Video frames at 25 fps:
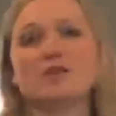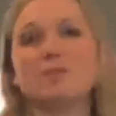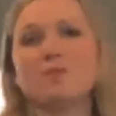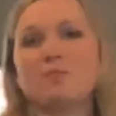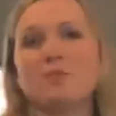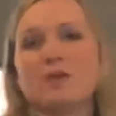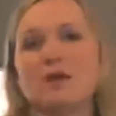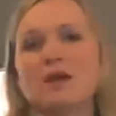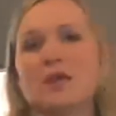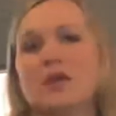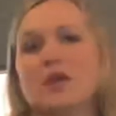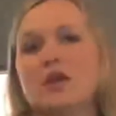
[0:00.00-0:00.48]

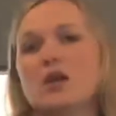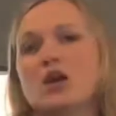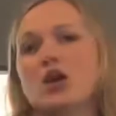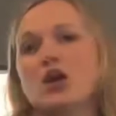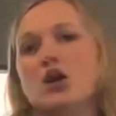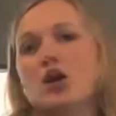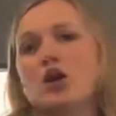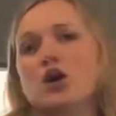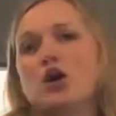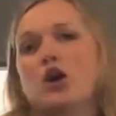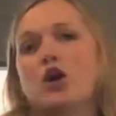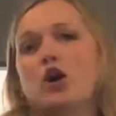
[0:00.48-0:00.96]
me
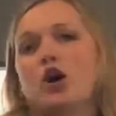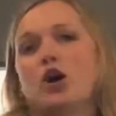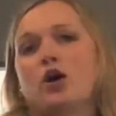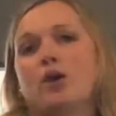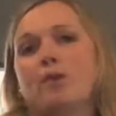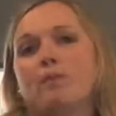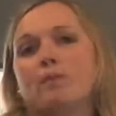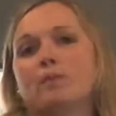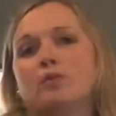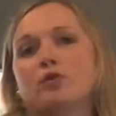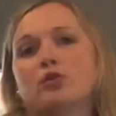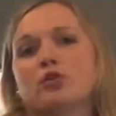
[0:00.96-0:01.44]

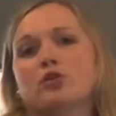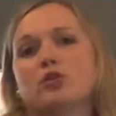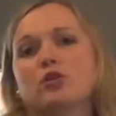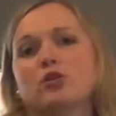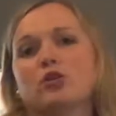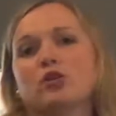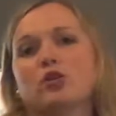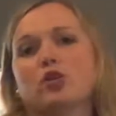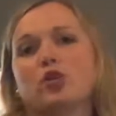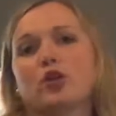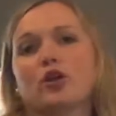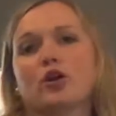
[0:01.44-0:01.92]

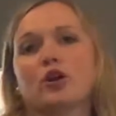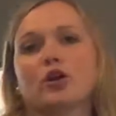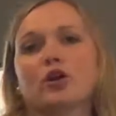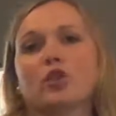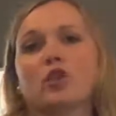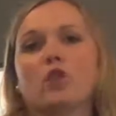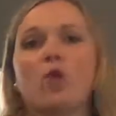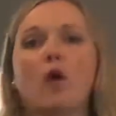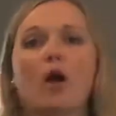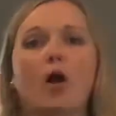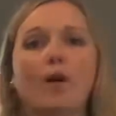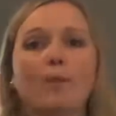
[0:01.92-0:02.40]
learning a
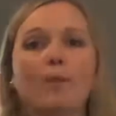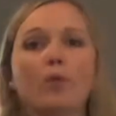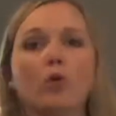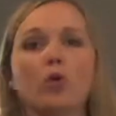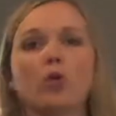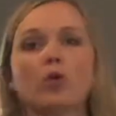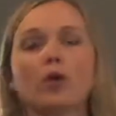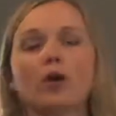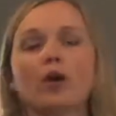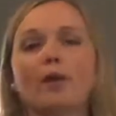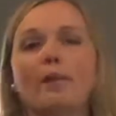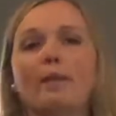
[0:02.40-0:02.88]
lot
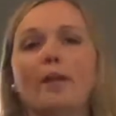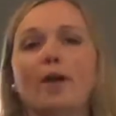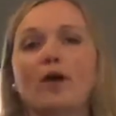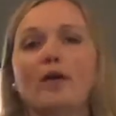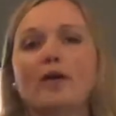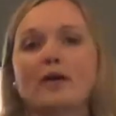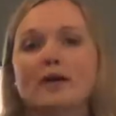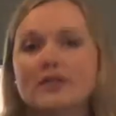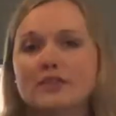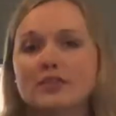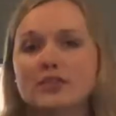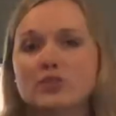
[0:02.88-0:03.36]
more
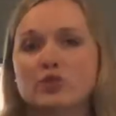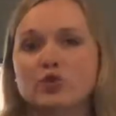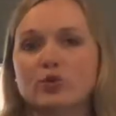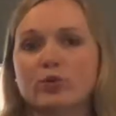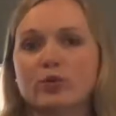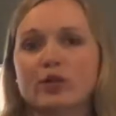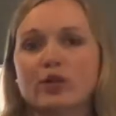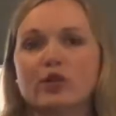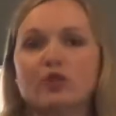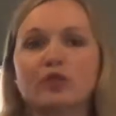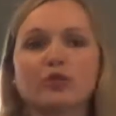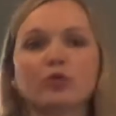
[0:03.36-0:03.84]
about
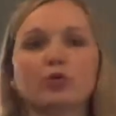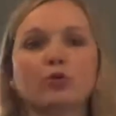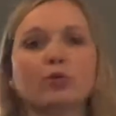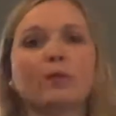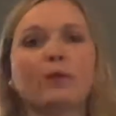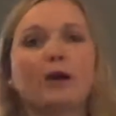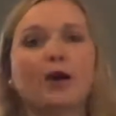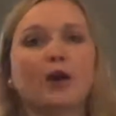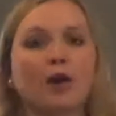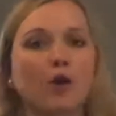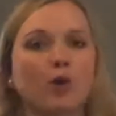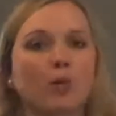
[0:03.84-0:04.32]
history through
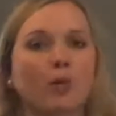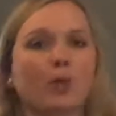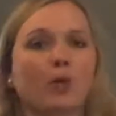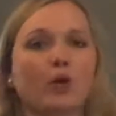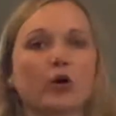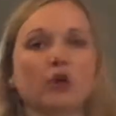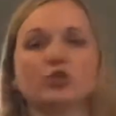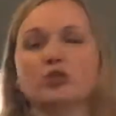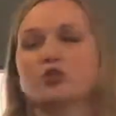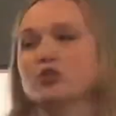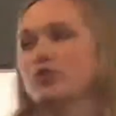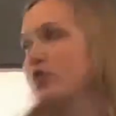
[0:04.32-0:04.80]
my own
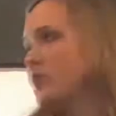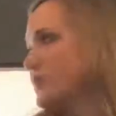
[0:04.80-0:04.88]
personal